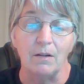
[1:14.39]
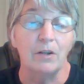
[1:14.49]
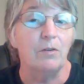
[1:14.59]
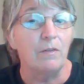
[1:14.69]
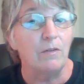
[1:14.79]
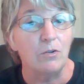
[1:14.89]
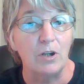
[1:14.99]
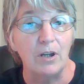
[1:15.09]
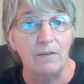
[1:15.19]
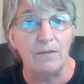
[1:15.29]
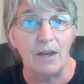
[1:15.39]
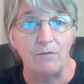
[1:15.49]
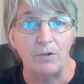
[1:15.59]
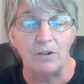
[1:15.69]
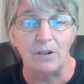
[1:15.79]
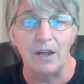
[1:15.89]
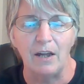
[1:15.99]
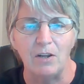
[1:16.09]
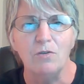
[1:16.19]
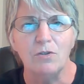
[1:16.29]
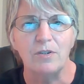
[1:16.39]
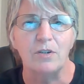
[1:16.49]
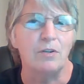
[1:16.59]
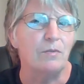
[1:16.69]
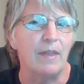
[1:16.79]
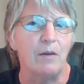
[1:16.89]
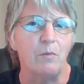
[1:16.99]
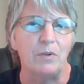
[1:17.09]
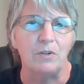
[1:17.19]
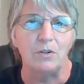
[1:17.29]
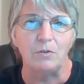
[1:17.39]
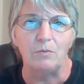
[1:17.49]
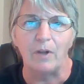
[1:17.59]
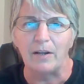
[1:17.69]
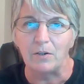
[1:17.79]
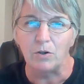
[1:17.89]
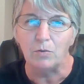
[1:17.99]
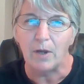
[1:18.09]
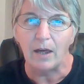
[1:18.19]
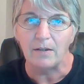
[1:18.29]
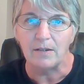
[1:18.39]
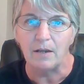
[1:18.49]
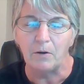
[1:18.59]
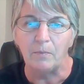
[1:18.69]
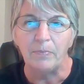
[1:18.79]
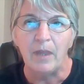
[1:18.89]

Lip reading: clearing their shelves after today. Used to, they would do like a 2-day sale.